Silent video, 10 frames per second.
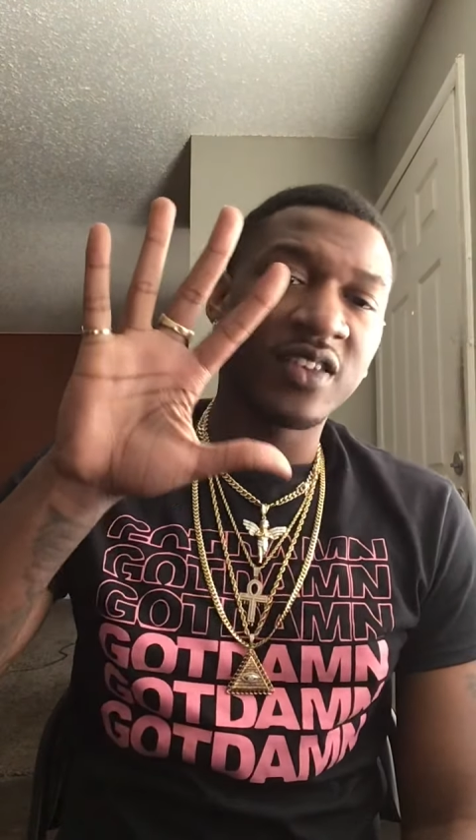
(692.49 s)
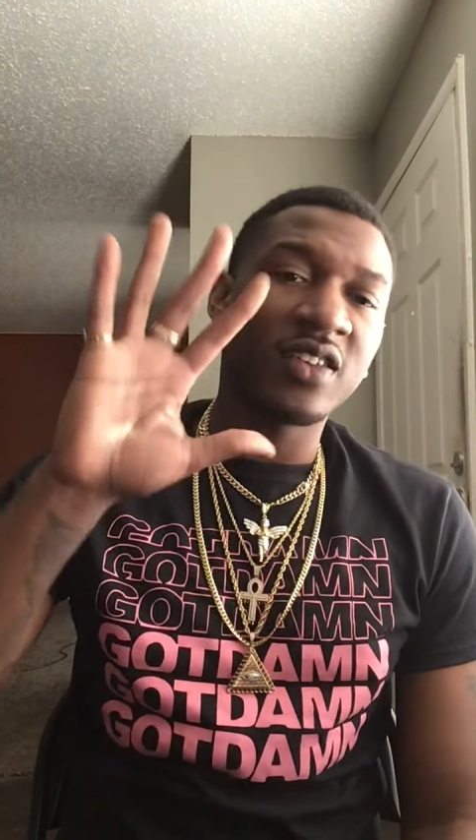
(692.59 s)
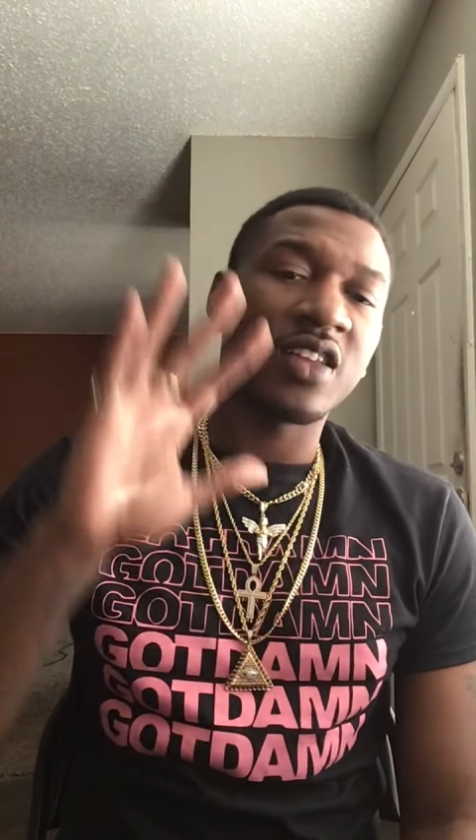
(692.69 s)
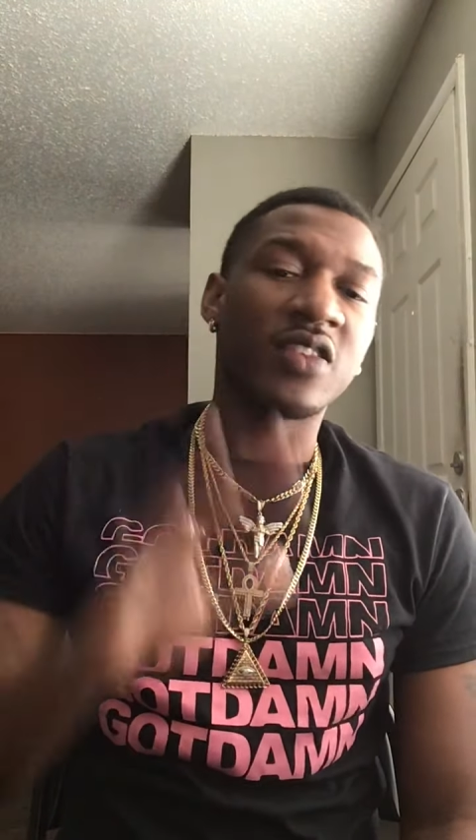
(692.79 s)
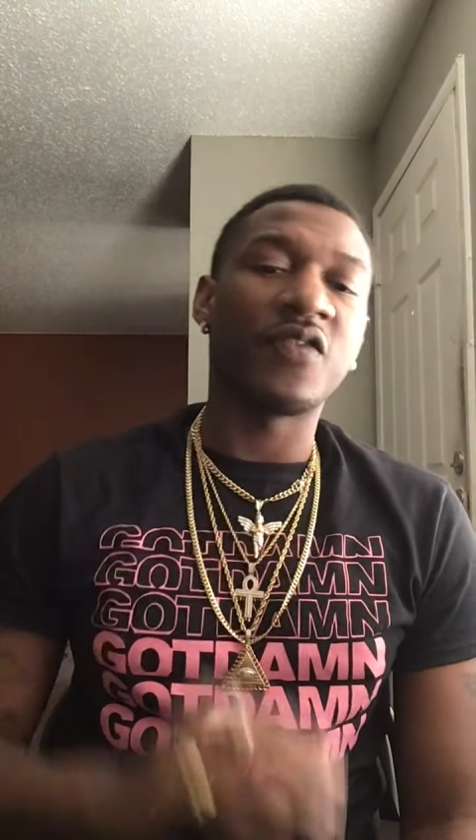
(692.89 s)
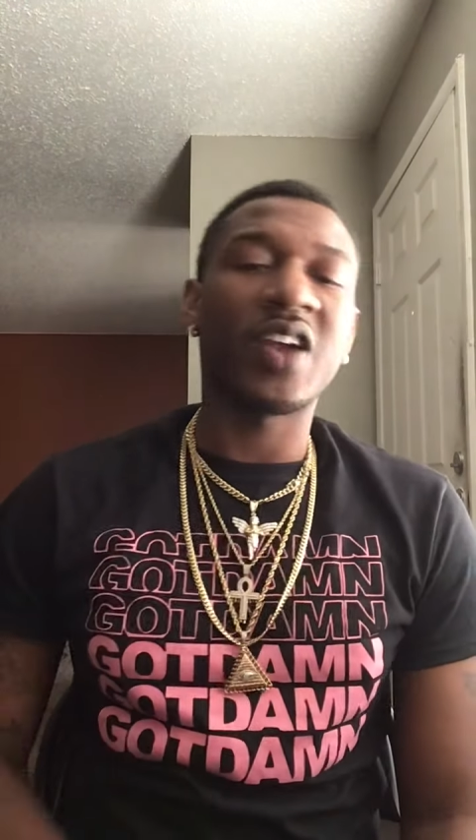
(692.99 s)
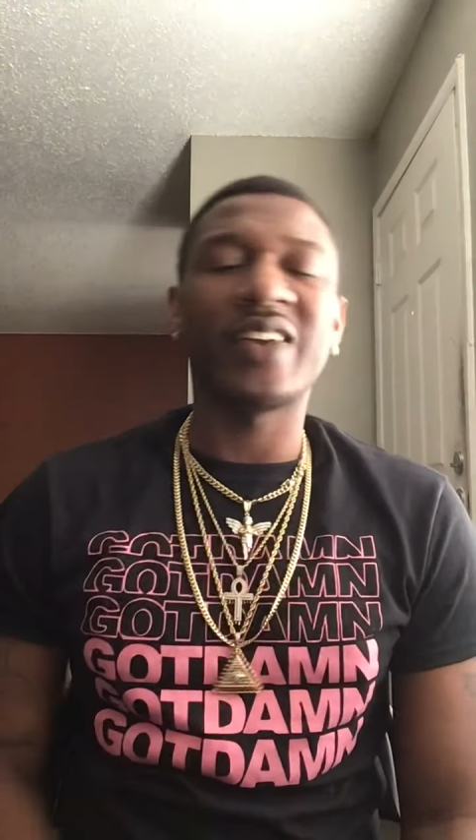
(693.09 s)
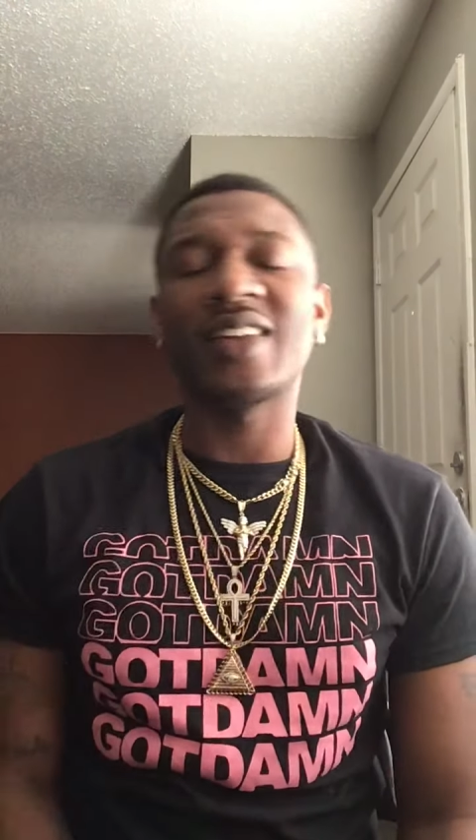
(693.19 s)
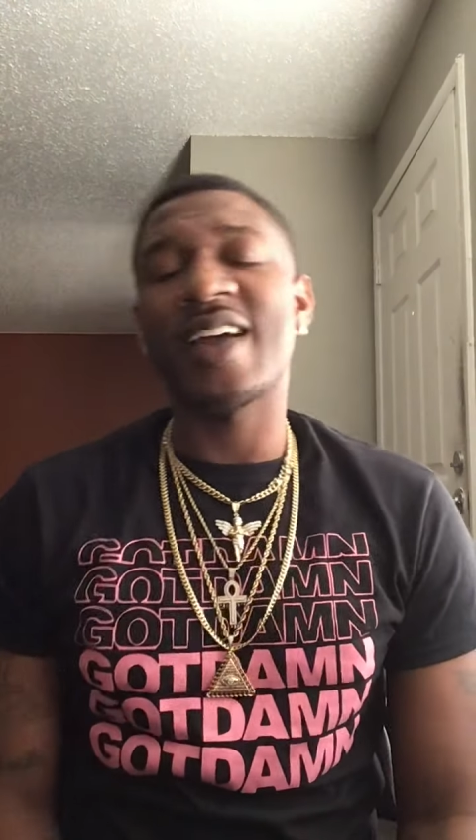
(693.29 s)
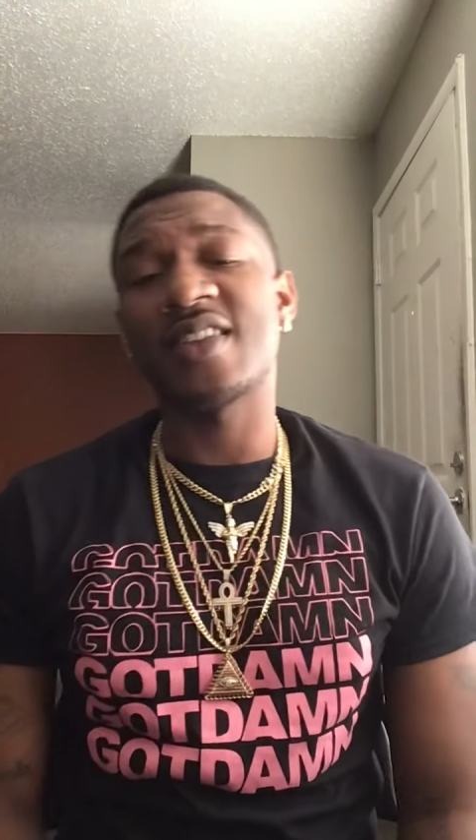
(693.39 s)
and the very
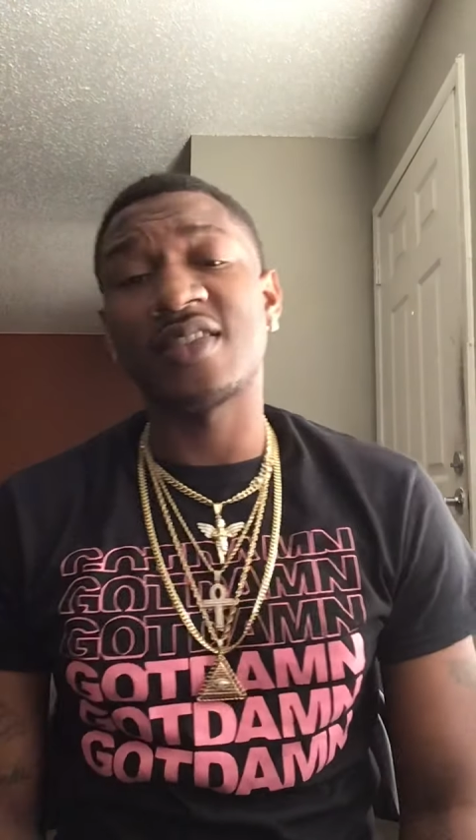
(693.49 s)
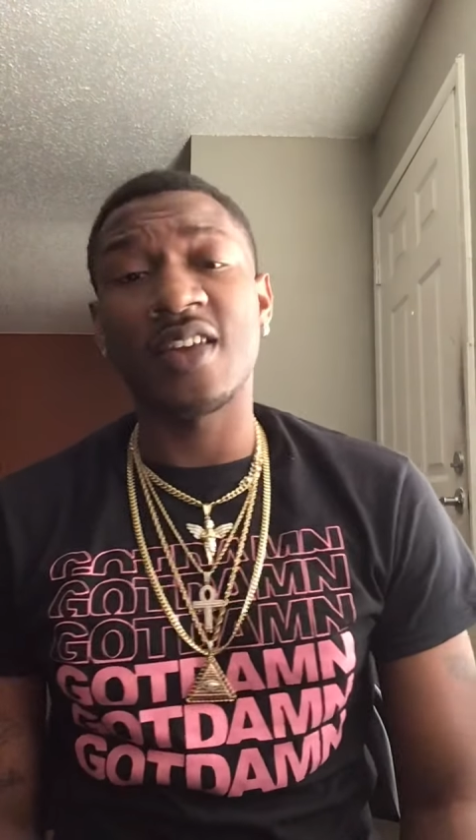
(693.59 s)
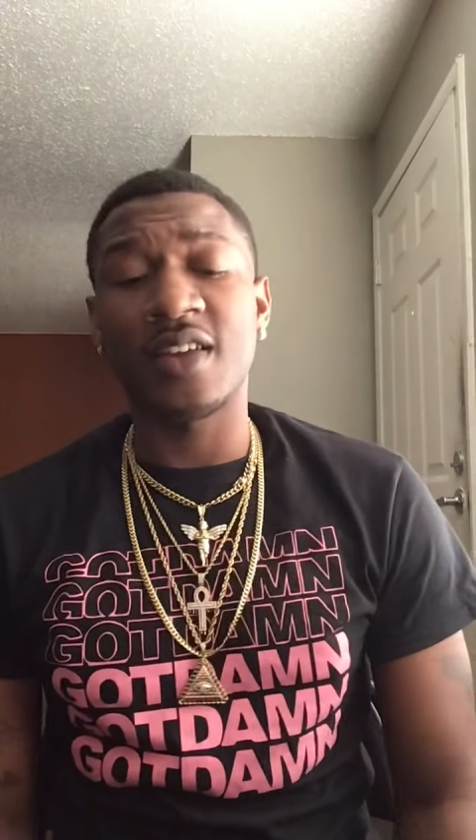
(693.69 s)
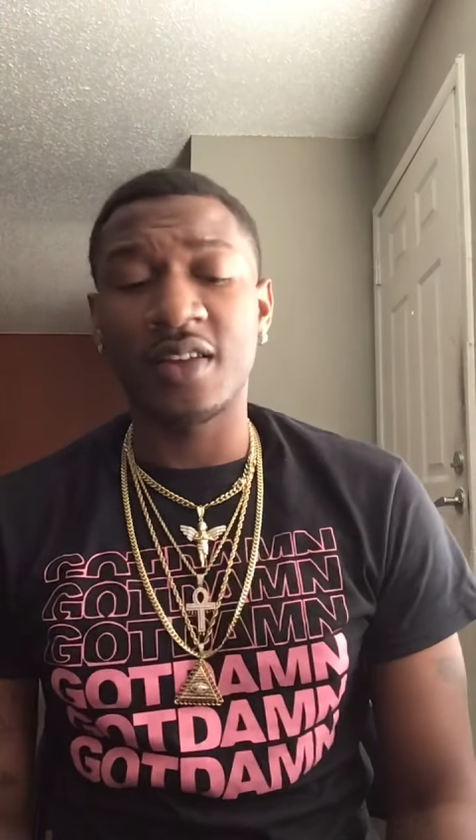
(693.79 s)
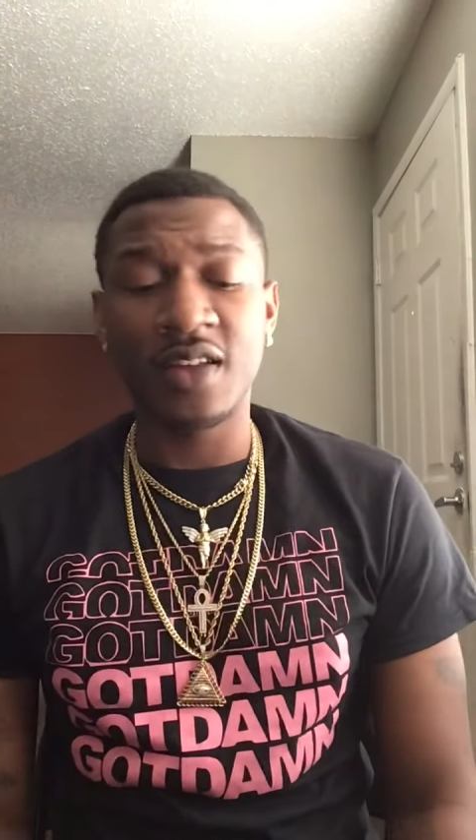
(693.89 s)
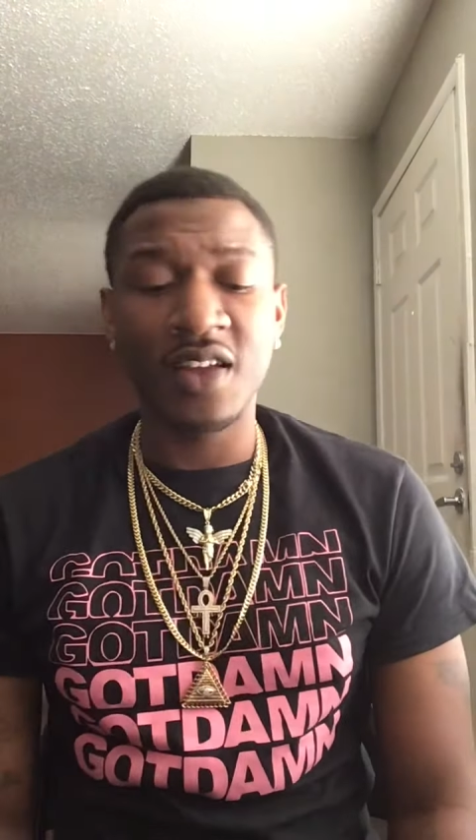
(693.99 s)
last thing,